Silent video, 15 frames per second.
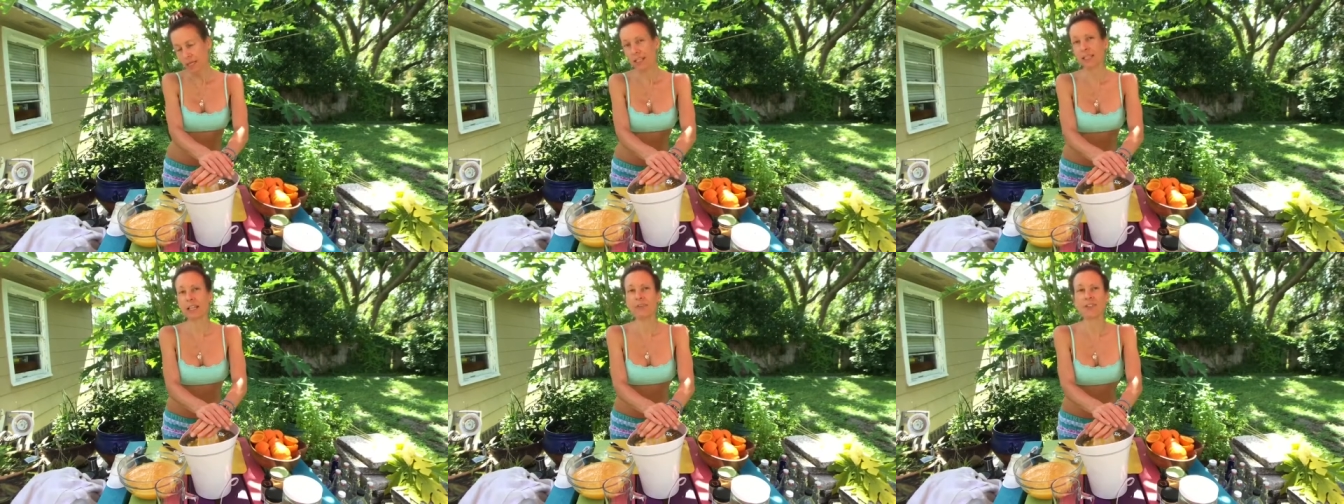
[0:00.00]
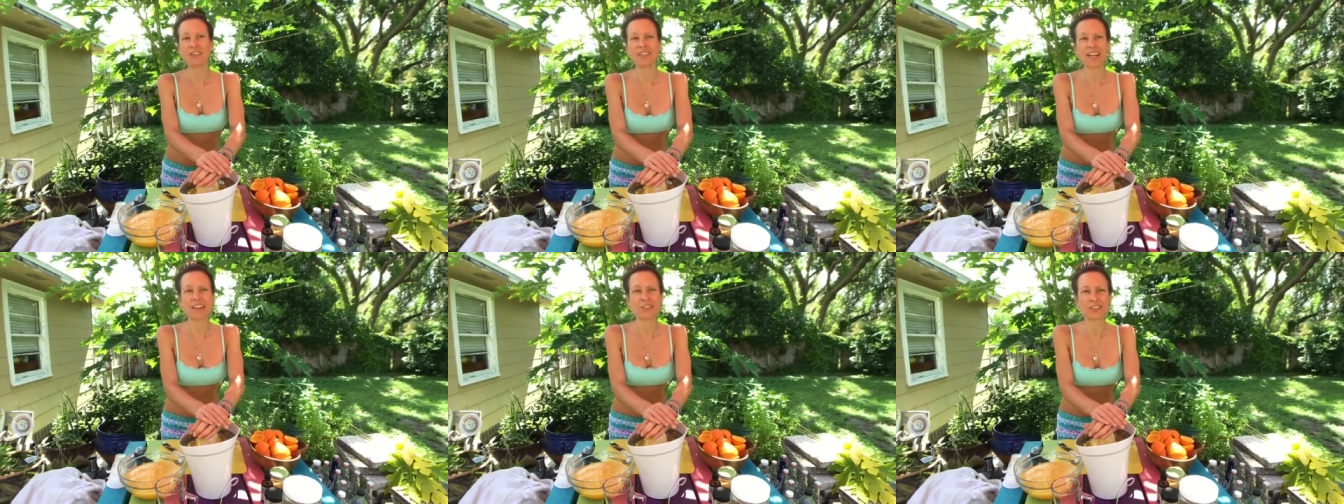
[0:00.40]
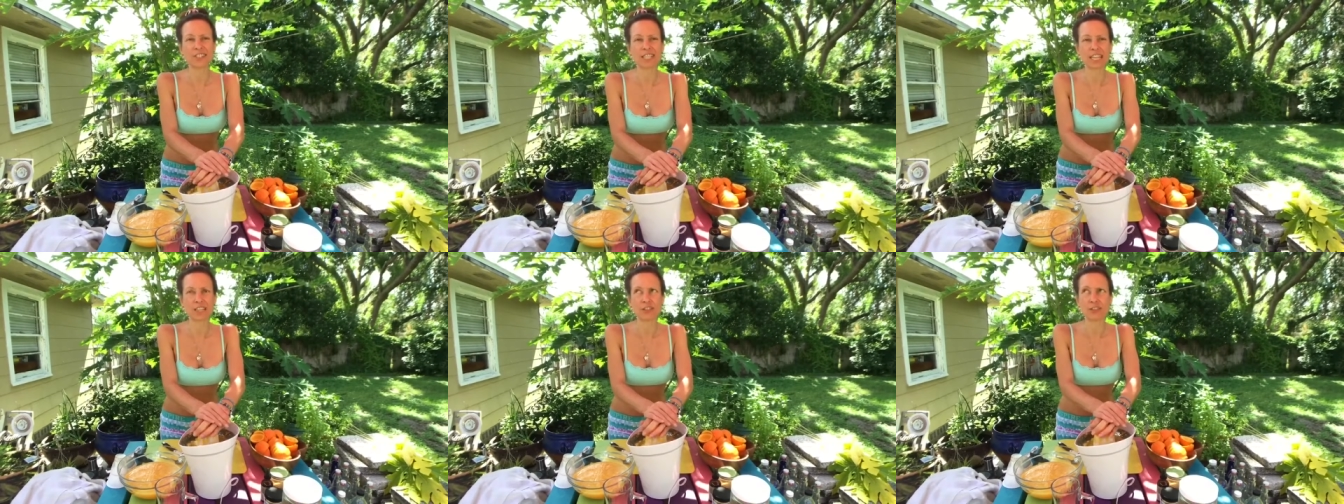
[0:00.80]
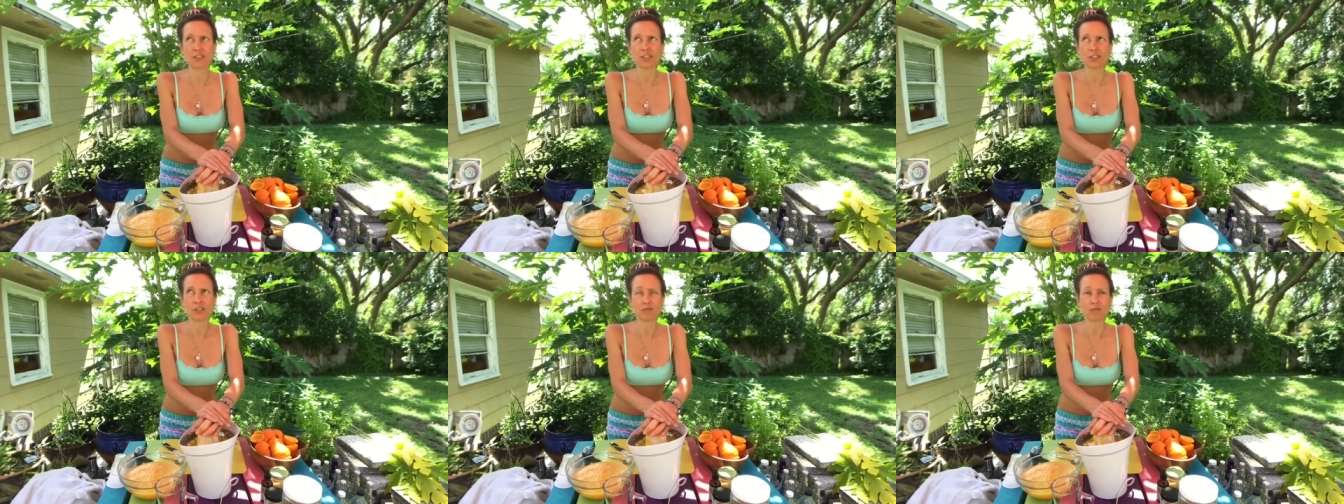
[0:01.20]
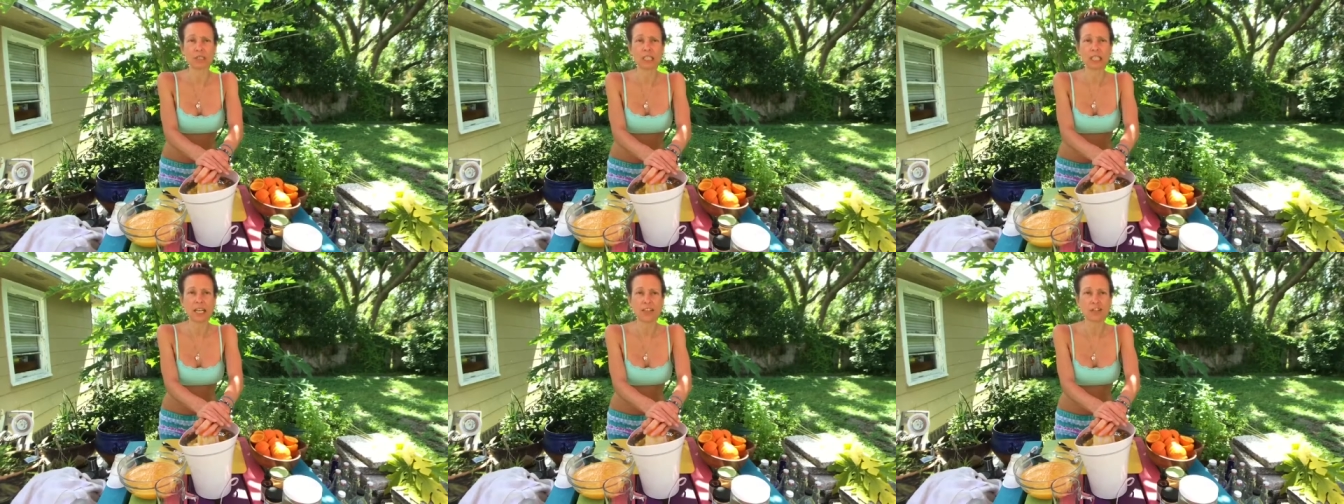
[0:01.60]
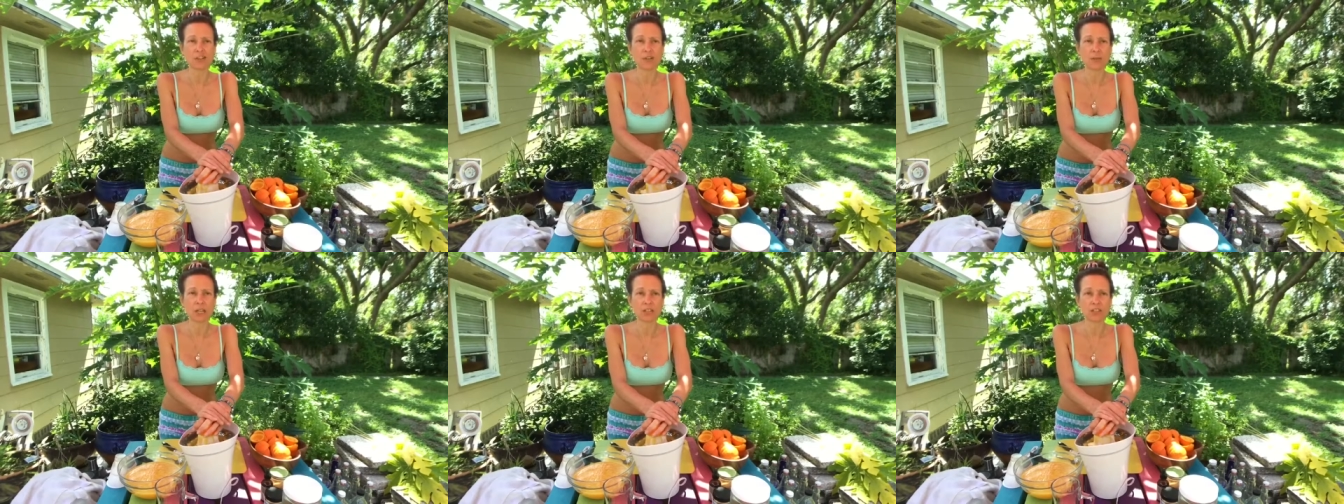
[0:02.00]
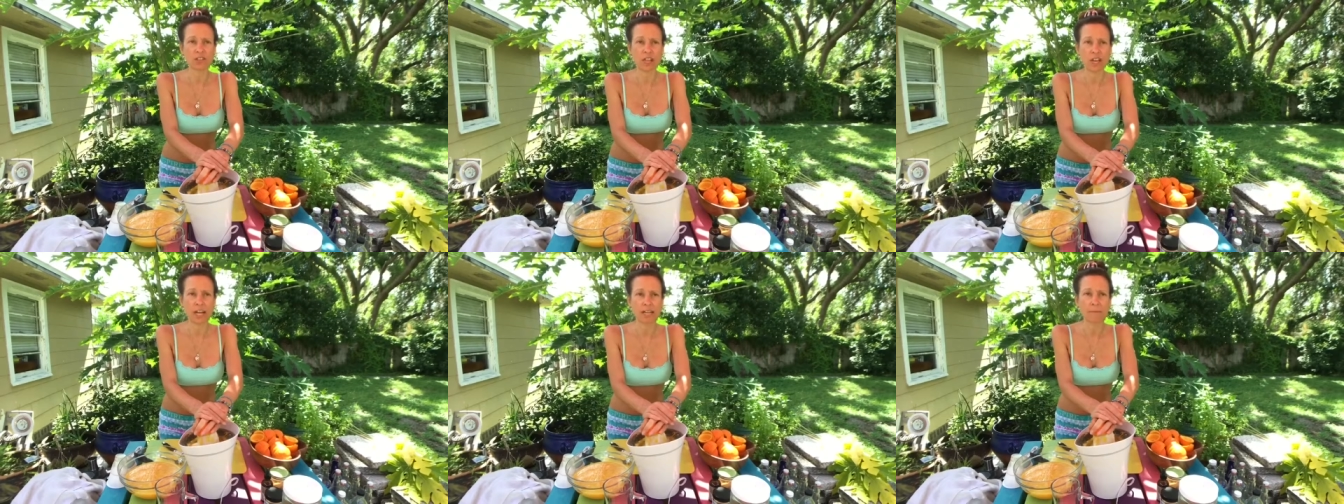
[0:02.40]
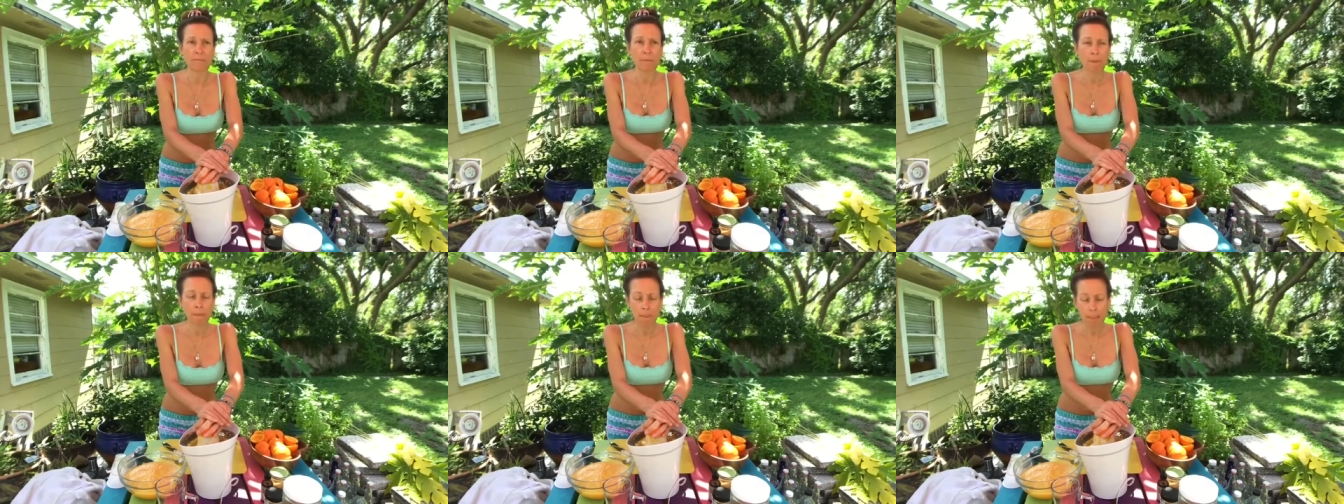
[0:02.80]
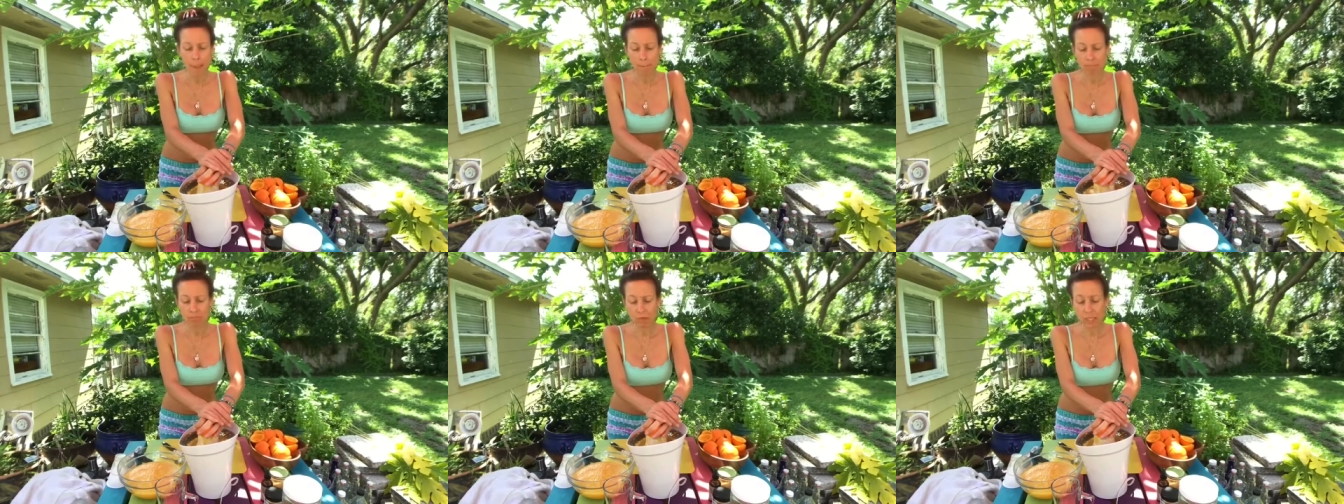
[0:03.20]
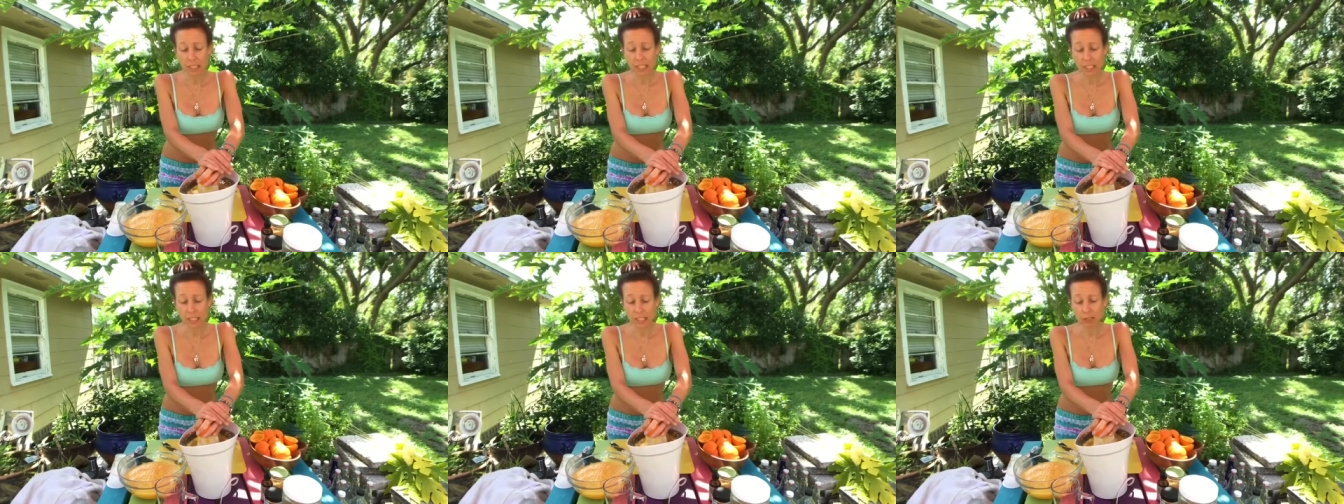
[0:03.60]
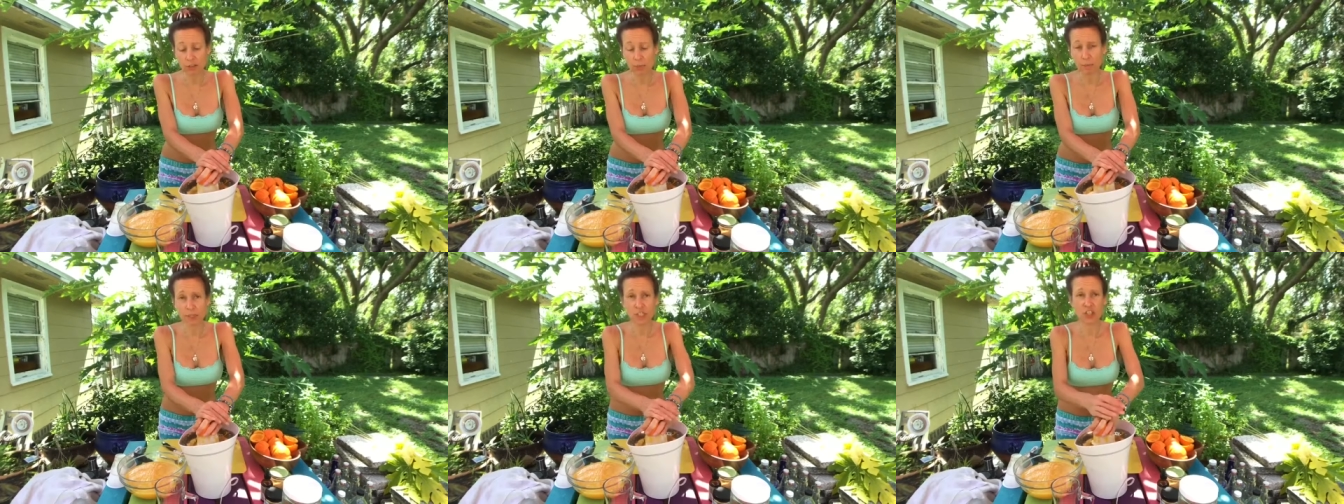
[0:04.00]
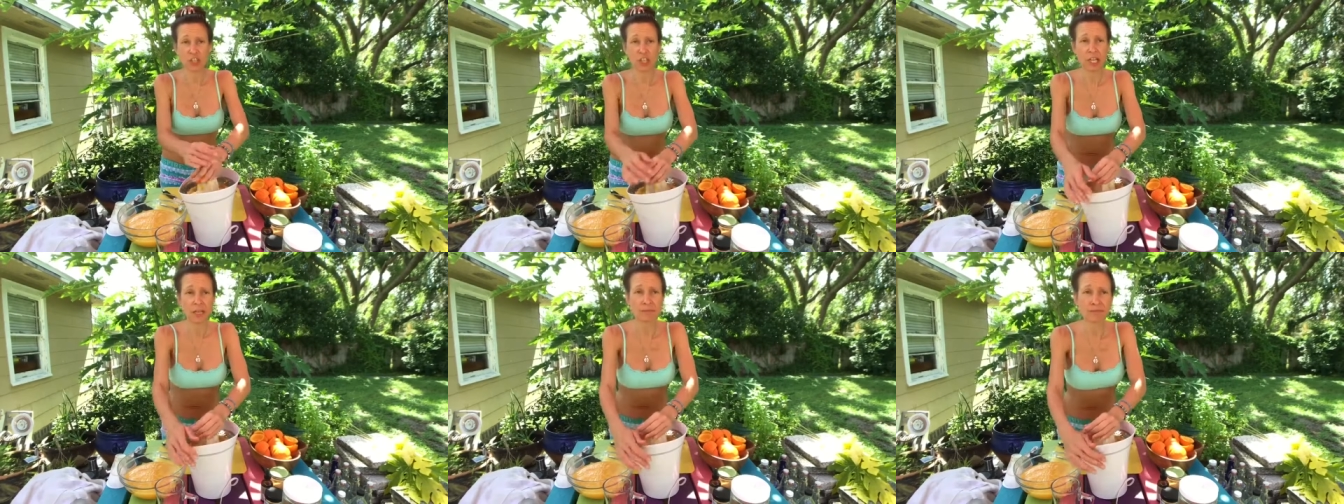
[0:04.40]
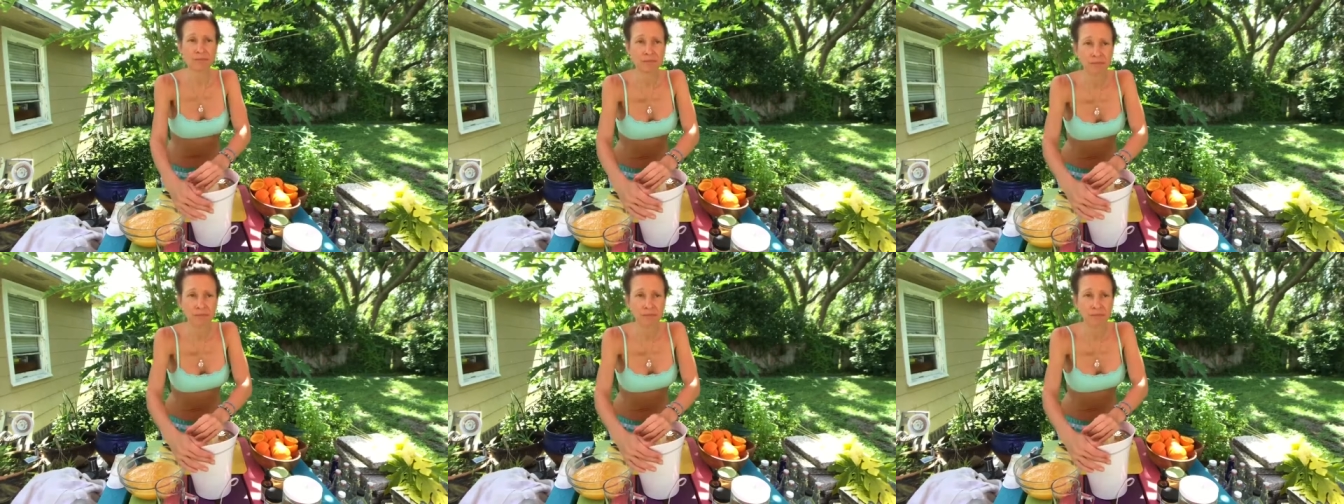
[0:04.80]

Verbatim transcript: I love the sounds in nature. It's just really nice to be outside. I need to get to the beach again.